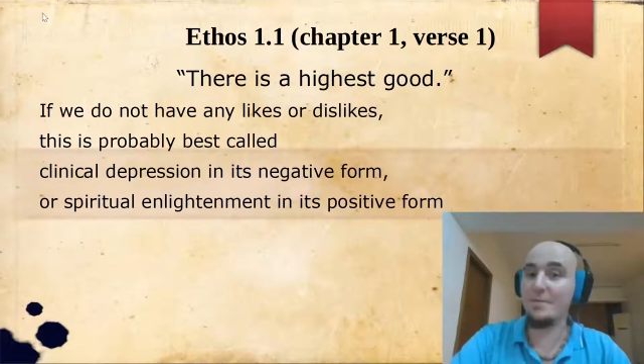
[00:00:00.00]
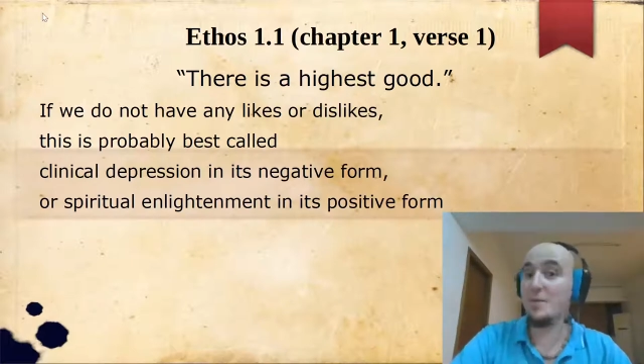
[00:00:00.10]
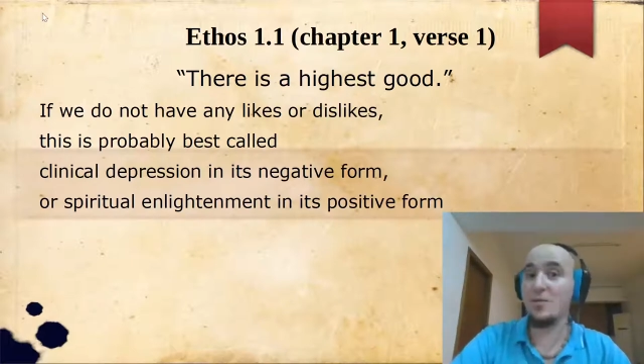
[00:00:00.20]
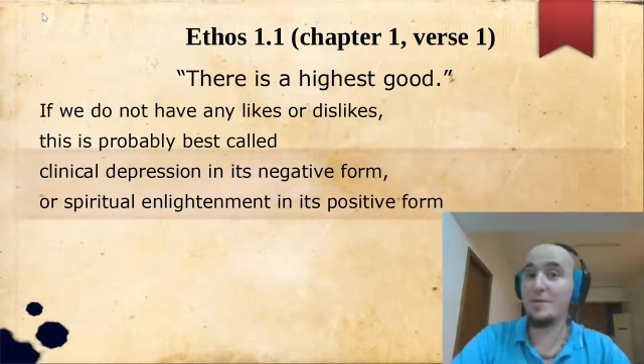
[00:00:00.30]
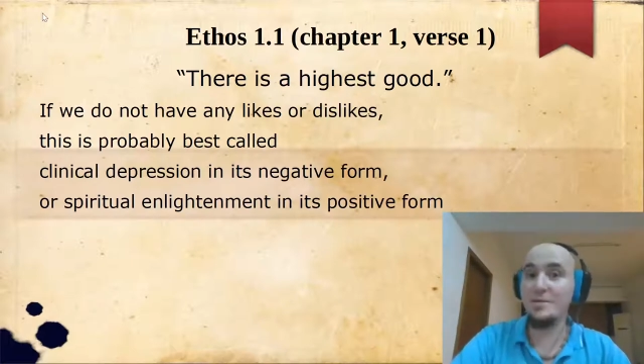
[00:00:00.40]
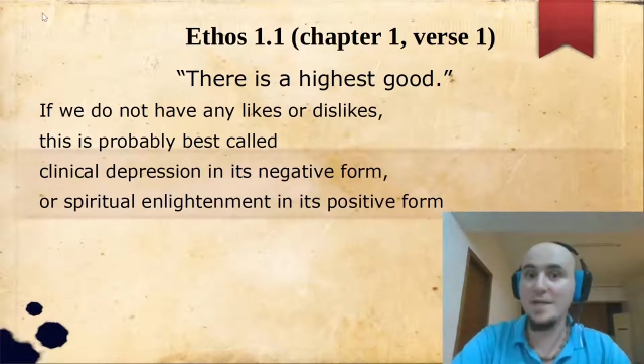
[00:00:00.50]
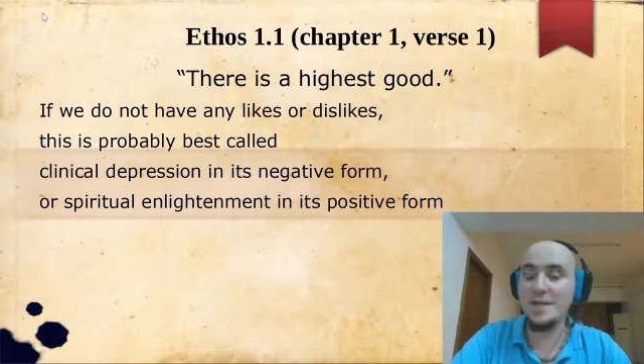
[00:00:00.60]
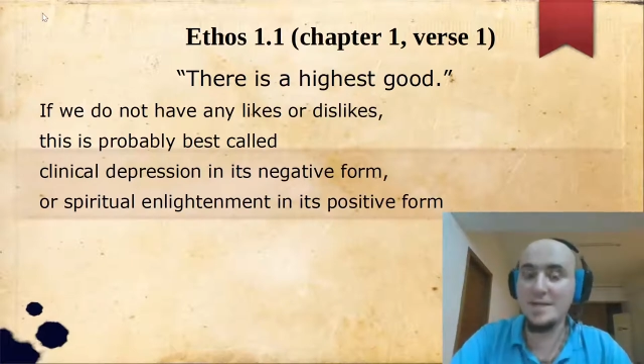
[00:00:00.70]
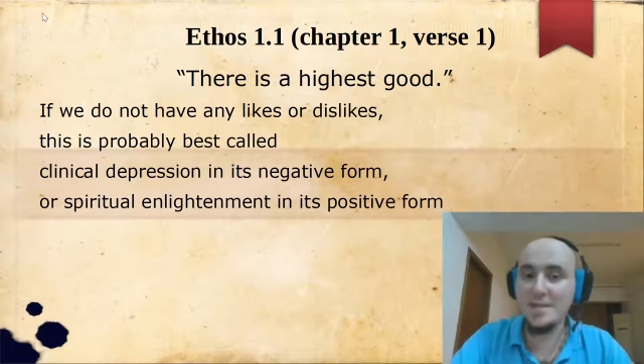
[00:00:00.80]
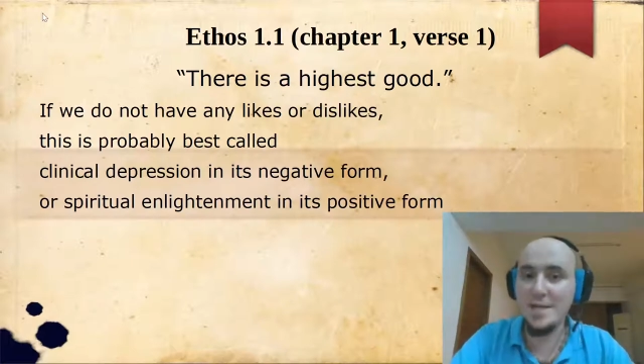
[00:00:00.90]
if you don't have
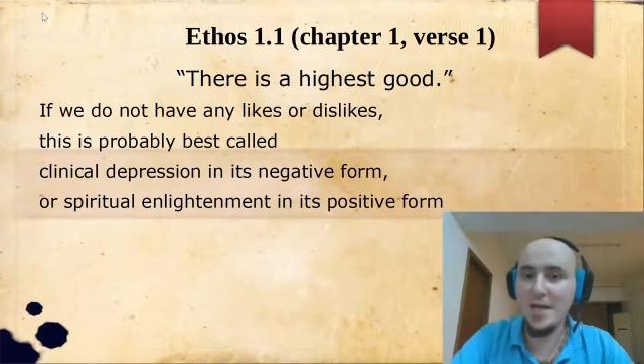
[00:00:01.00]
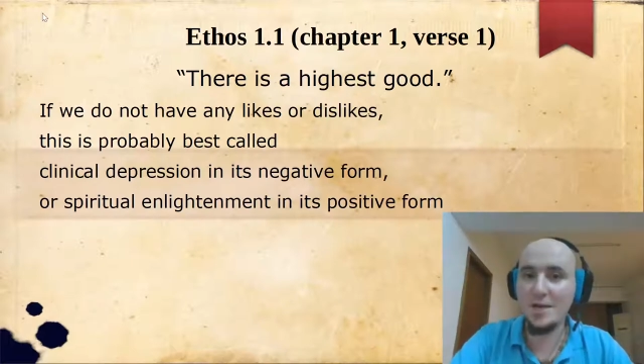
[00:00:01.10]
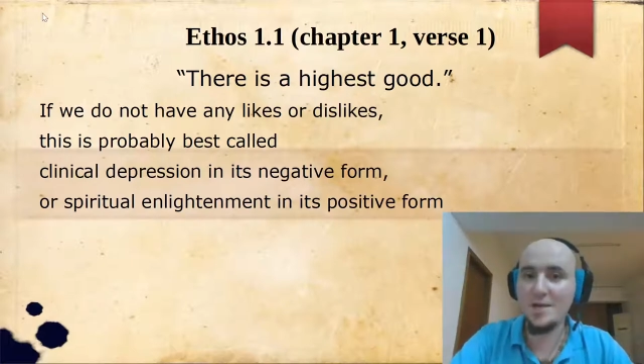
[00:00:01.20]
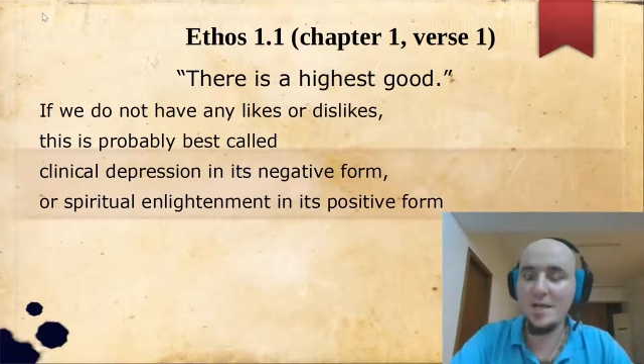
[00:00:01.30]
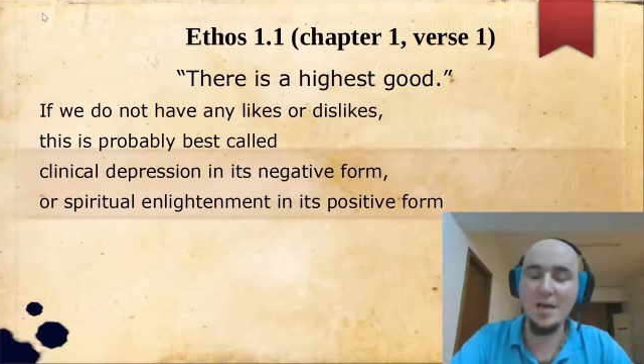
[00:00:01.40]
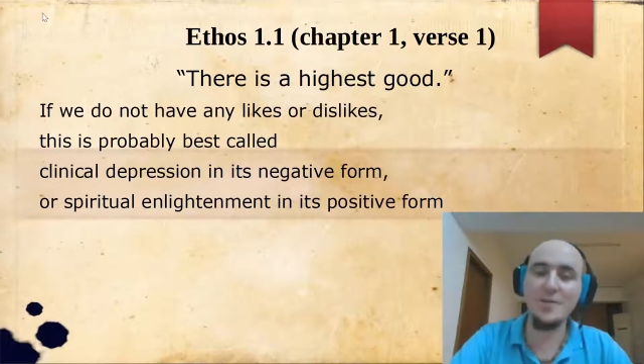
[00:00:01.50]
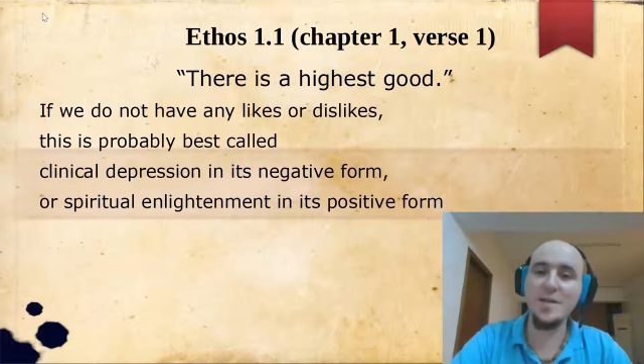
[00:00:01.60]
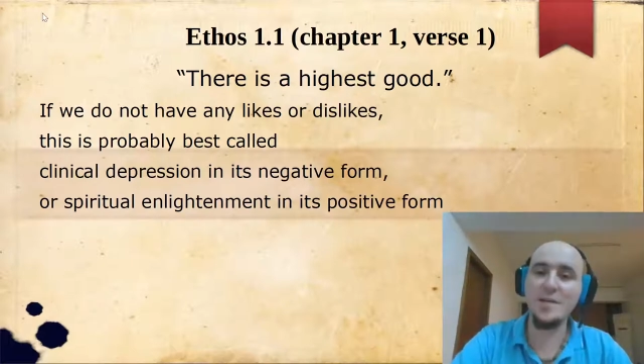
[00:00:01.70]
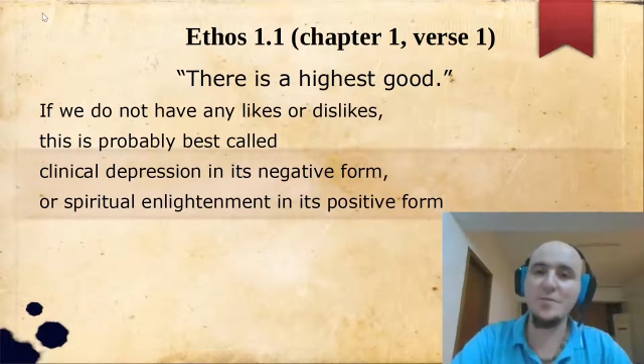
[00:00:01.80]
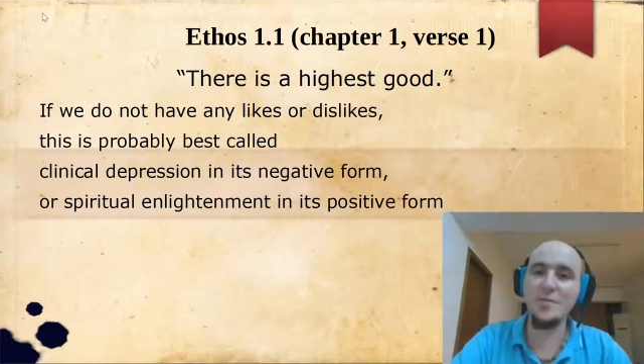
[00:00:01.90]
any desires, how
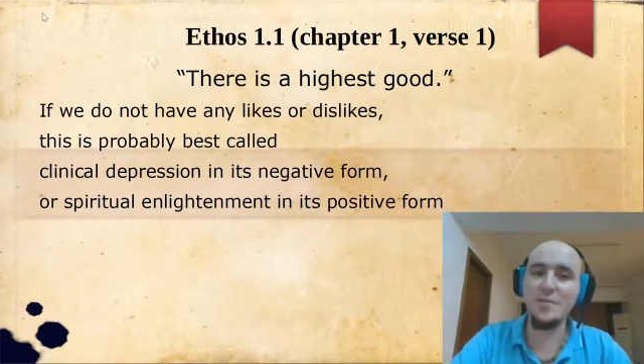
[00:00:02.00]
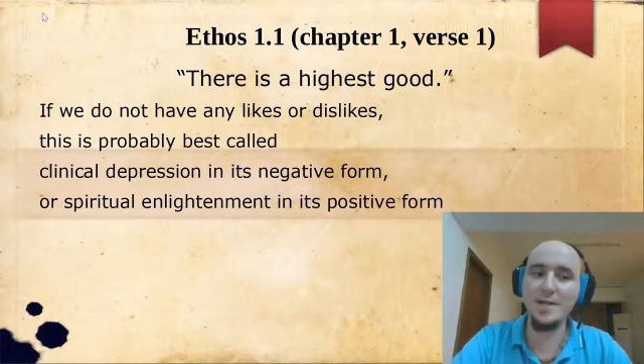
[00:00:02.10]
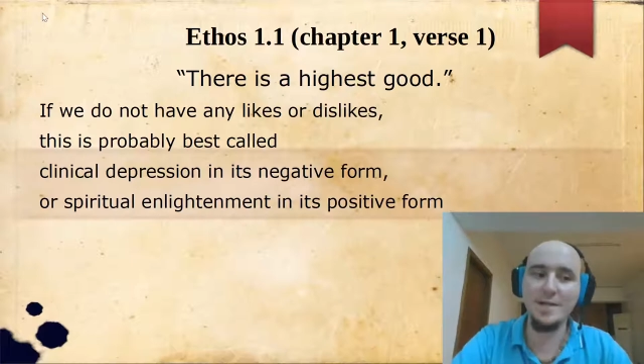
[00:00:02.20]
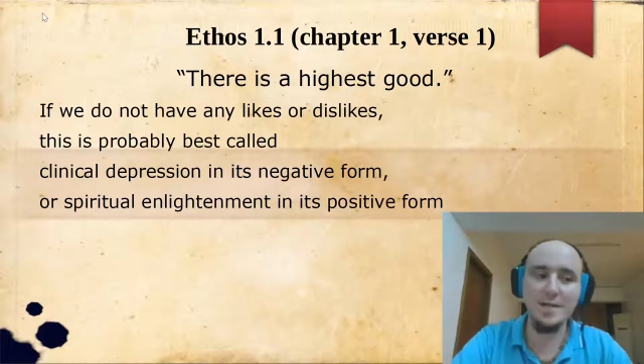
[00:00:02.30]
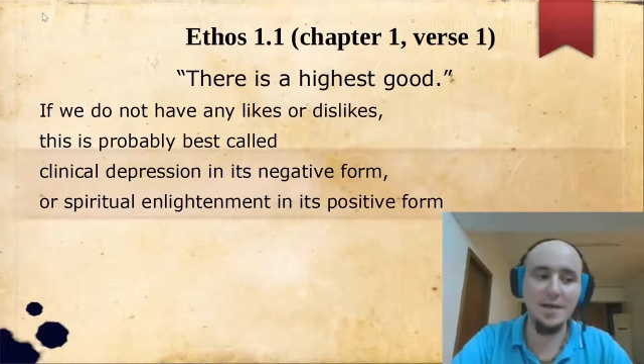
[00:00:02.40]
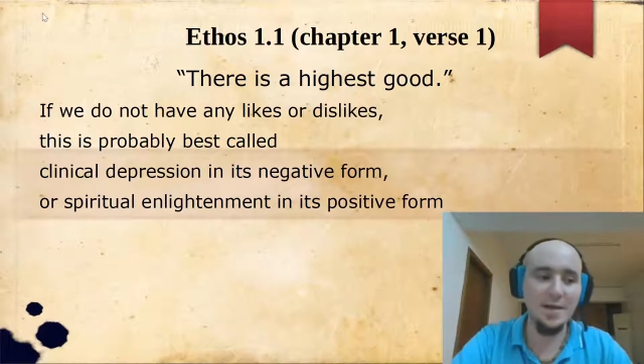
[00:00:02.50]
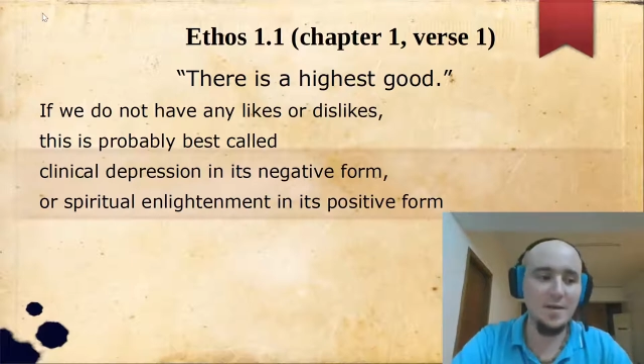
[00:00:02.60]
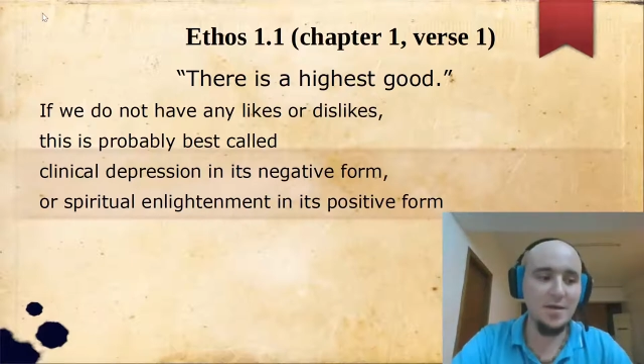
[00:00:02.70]
can you do anything?